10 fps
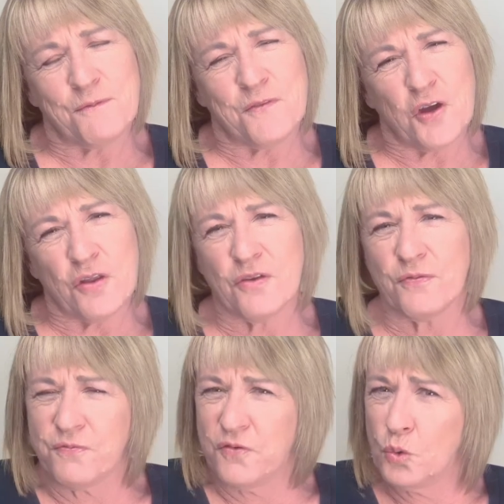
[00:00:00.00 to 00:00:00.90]
further
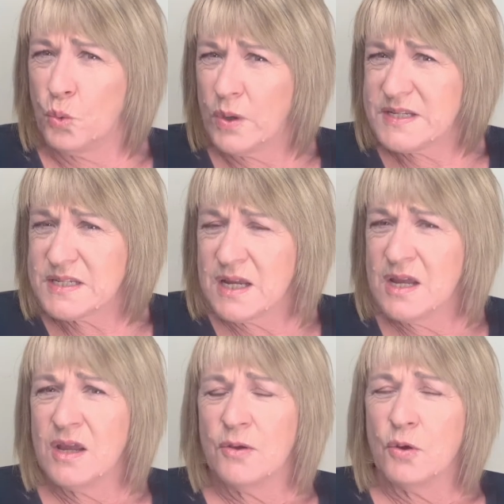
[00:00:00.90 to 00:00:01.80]
forward,
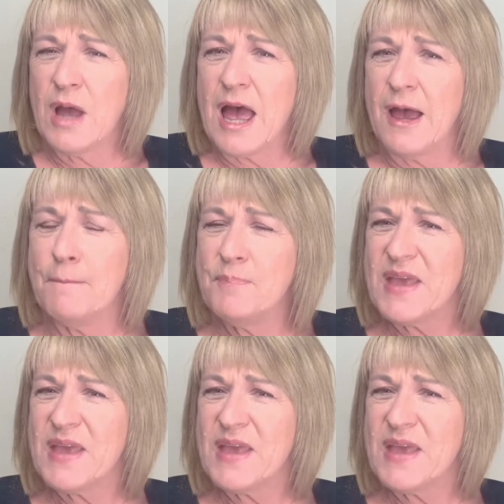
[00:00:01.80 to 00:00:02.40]
and